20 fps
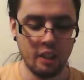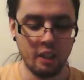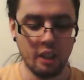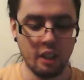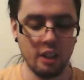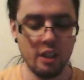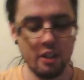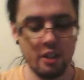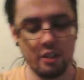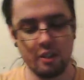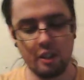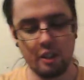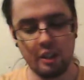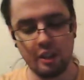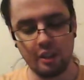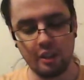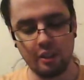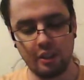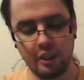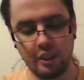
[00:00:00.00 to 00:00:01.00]

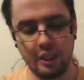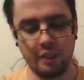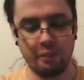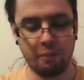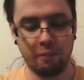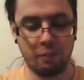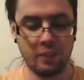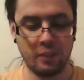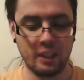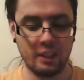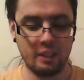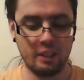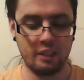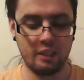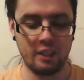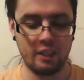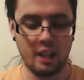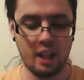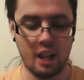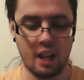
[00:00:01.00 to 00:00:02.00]
Another thing
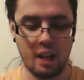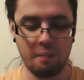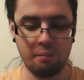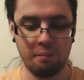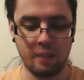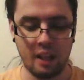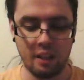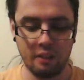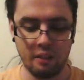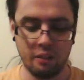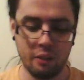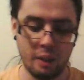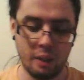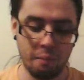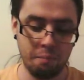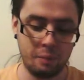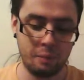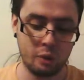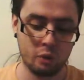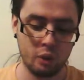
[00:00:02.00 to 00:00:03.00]

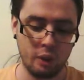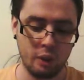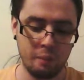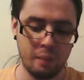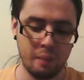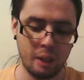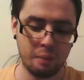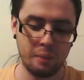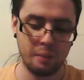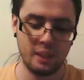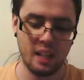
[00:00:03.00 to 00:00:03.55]
that's really making me